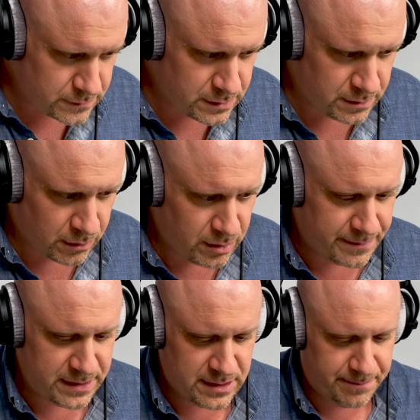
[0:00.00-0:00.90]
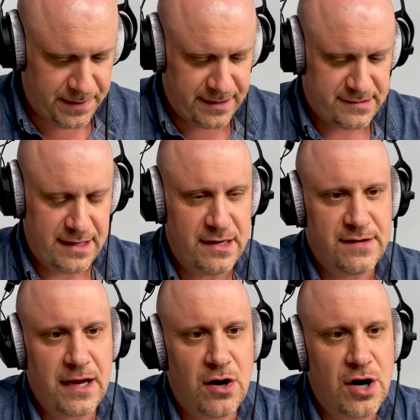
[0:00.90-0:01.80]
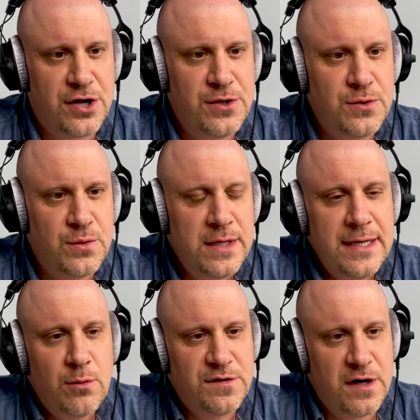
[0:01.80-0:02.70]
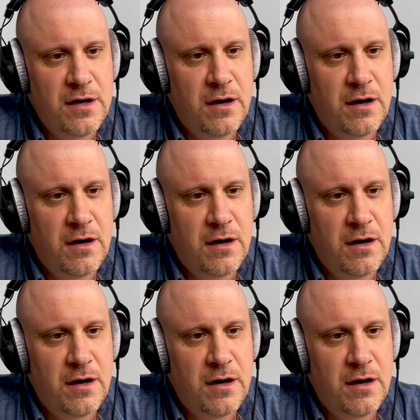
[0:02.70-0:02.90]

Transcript: you know, I mean, that being said, is like, are you, was it an